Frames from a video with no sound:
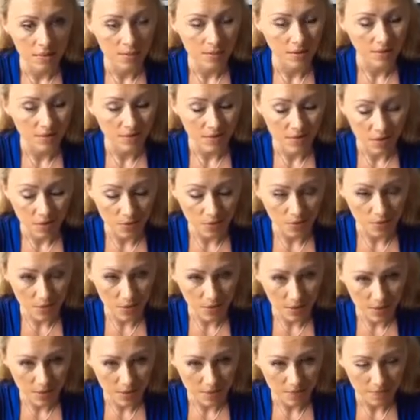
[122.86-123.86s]
But if they don't
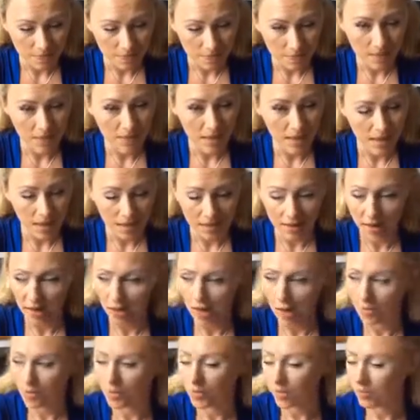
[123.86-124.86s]
do it, then
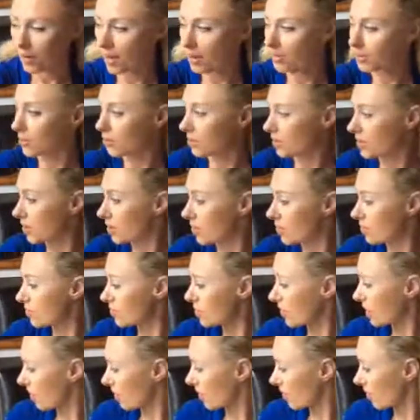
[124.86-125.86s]
I would probably
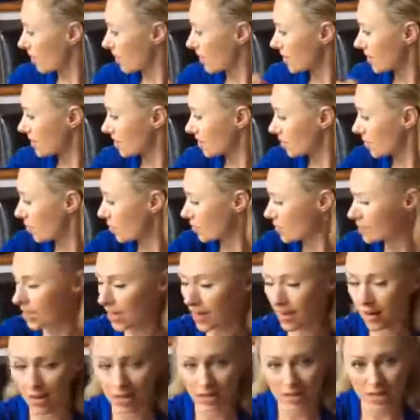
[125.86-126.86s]
use our least to most
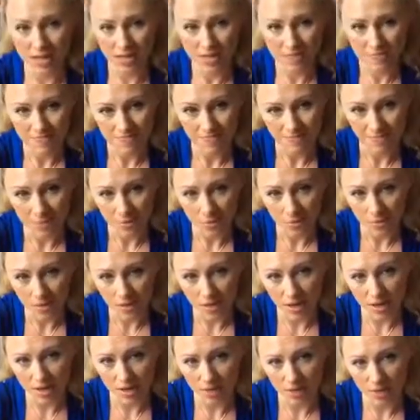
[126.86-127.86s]
hierarchy,
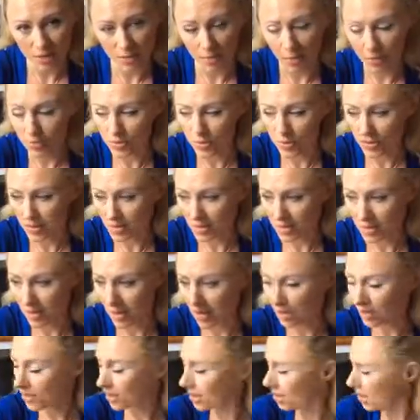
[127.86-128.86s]
okay, or most to least
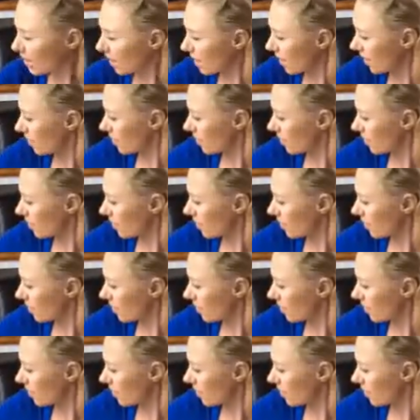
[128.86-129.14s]
hierarchy, and